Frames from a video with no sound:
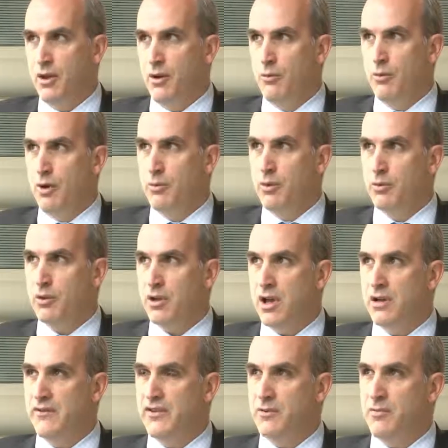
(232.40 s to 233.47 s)
What we were
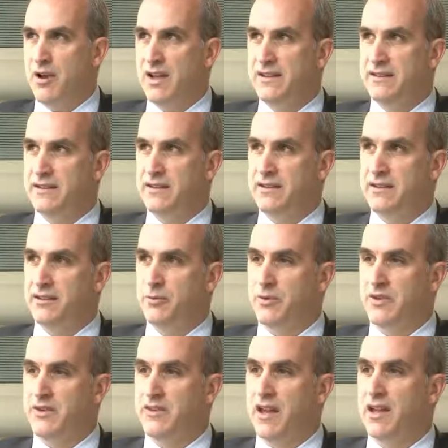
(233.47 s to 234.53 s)
kind of surprised to see
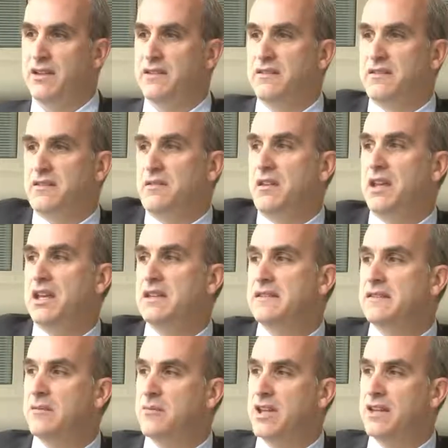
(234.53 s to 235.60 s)
was that in
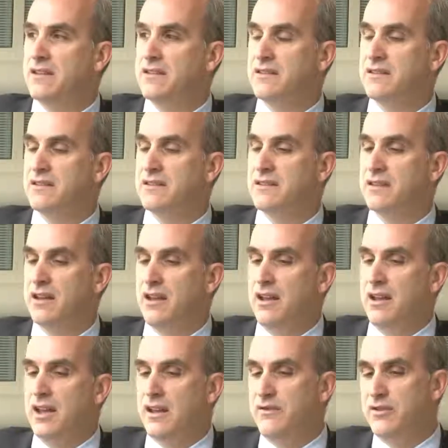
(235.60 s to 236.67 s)
some cases,
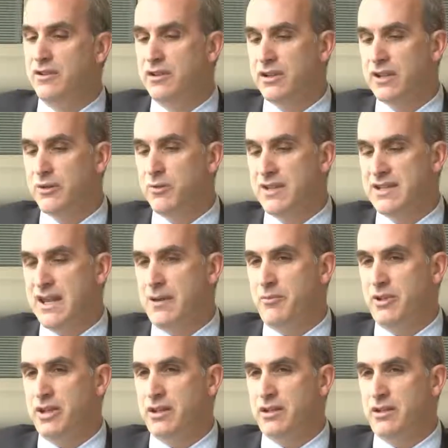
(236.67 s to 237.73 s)
if you look at what's
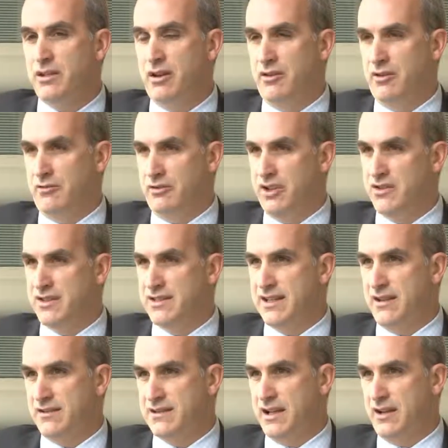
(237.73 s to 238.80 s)
happening in other regions
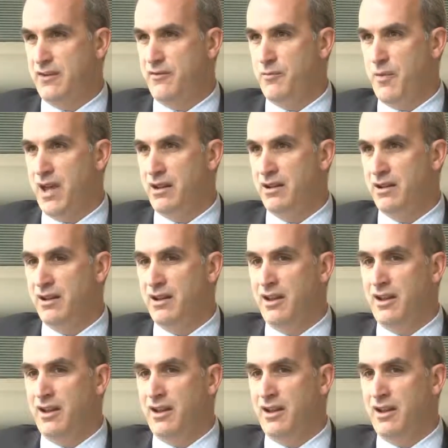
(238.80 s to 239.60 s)
outside of MENA,